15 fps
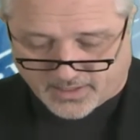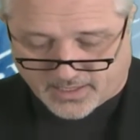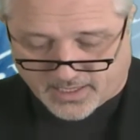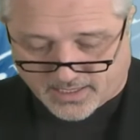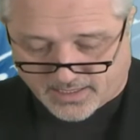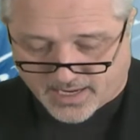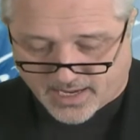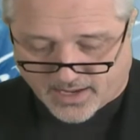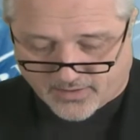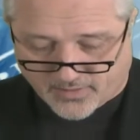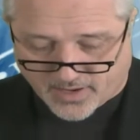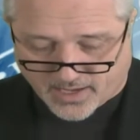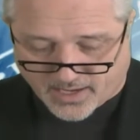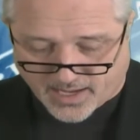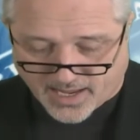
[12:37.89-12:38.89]
and
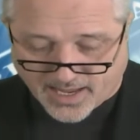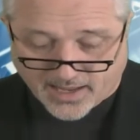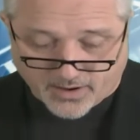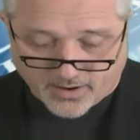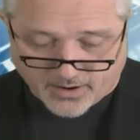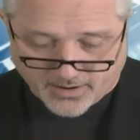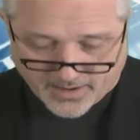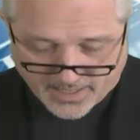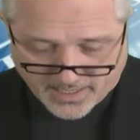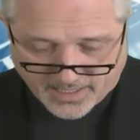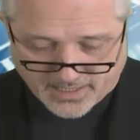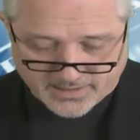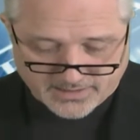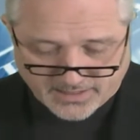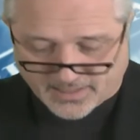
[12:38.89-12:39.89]
now
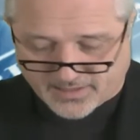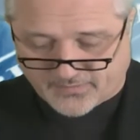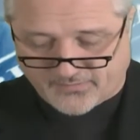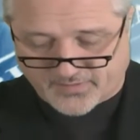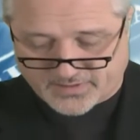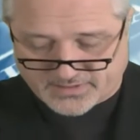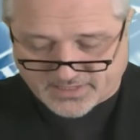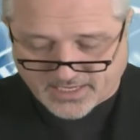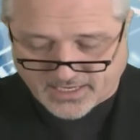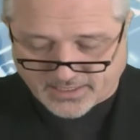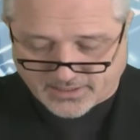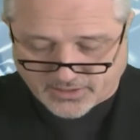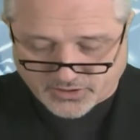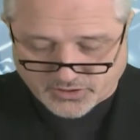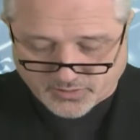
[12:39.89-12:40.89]
IRA, TFSA.
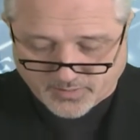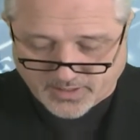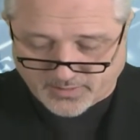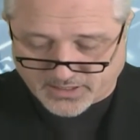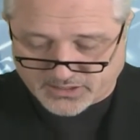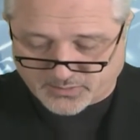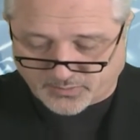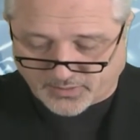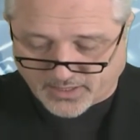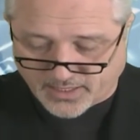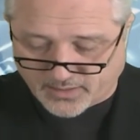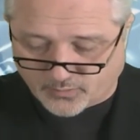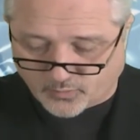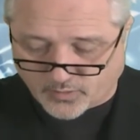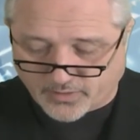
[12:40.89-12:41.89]
Could you maybe
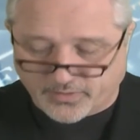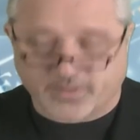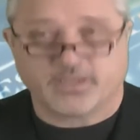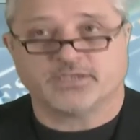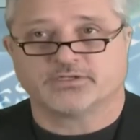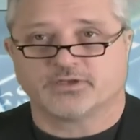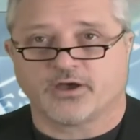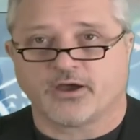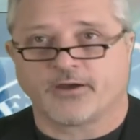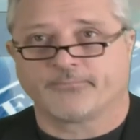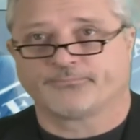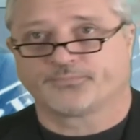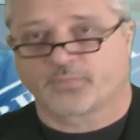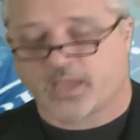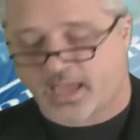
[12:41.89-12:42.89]
explain what these are?
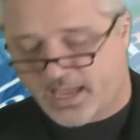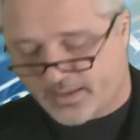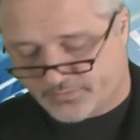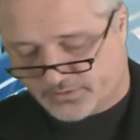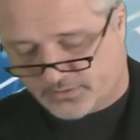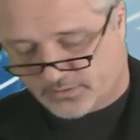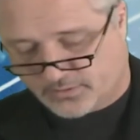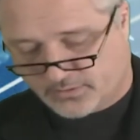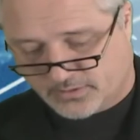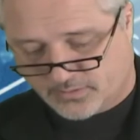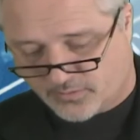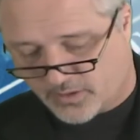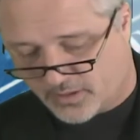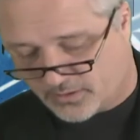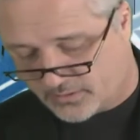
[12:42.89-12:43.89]
Absolutely,
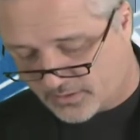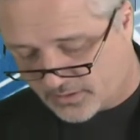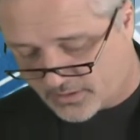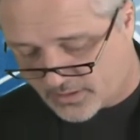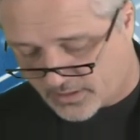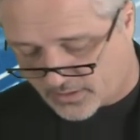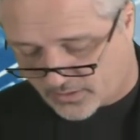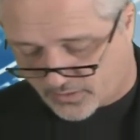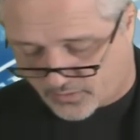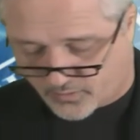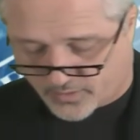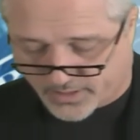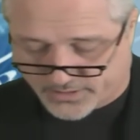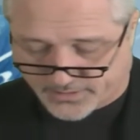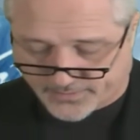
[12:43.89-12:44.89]
Mark. Good
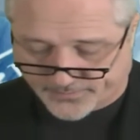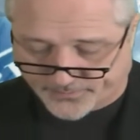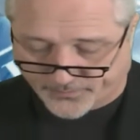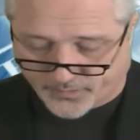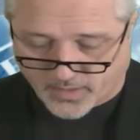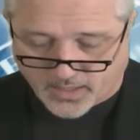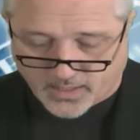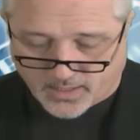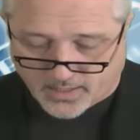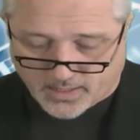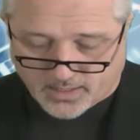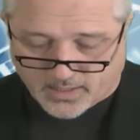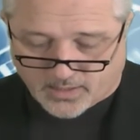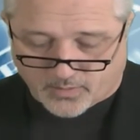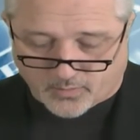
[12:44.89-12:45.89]
question.
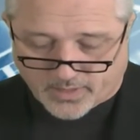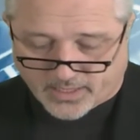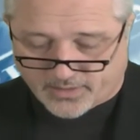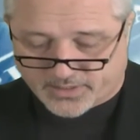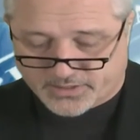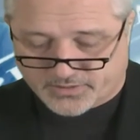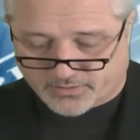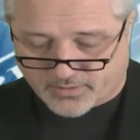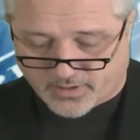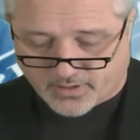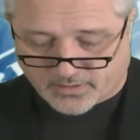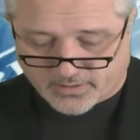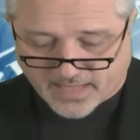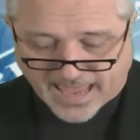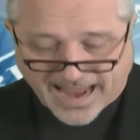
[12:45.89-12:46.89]
Well, these are
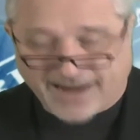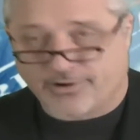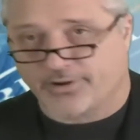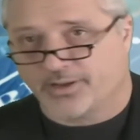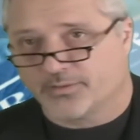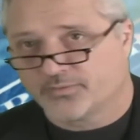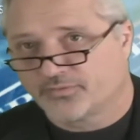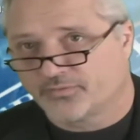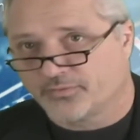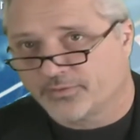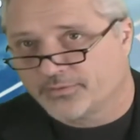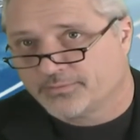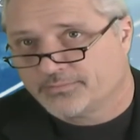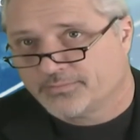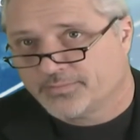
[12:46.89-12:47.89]
all acronyms
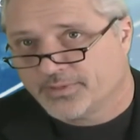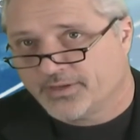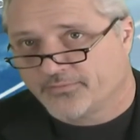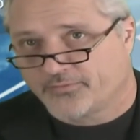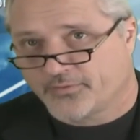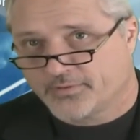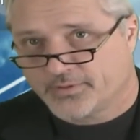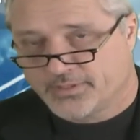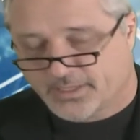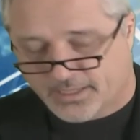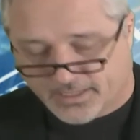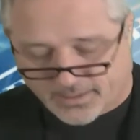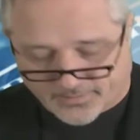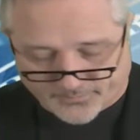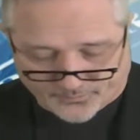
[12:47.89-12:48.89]
for different
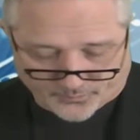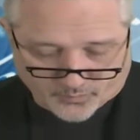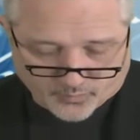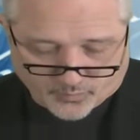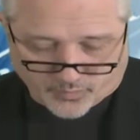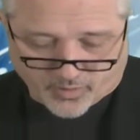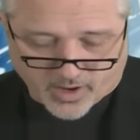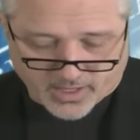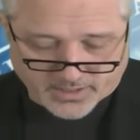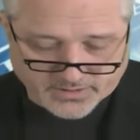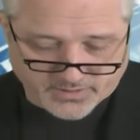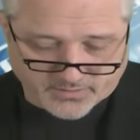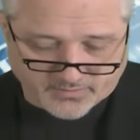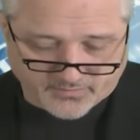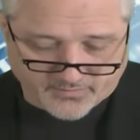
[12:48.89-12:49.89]

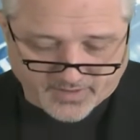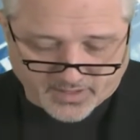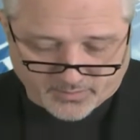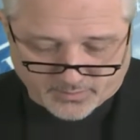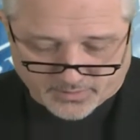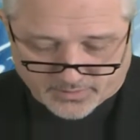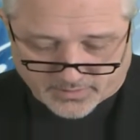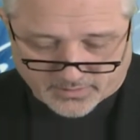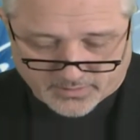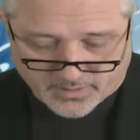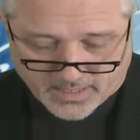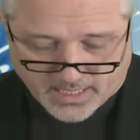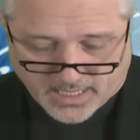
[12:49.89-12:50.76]
products that are available,